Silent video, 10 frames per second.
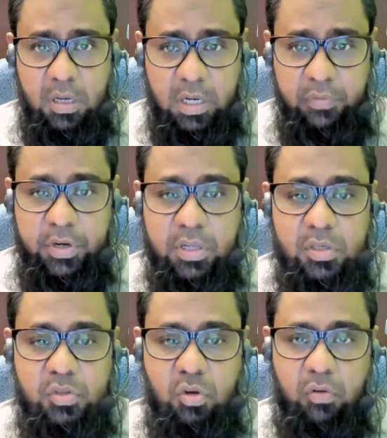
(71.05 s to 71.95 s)
Revit
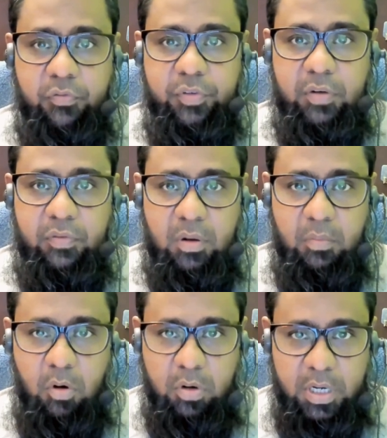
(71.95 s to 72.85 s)
is a software
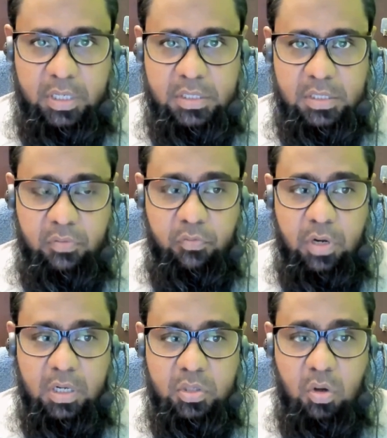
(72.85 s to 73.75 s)
from Autodesk,
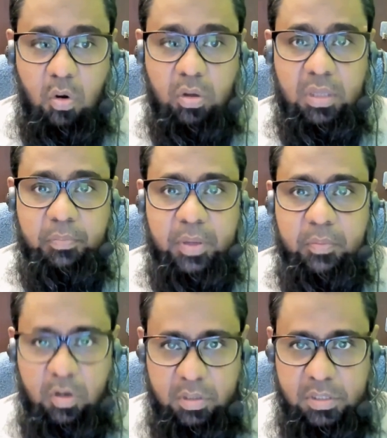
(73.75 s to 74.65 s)
works on the
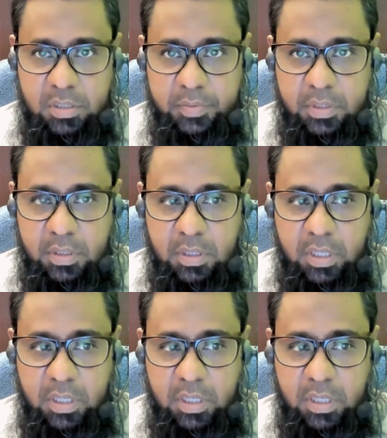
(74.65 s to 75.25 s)
BIM concept.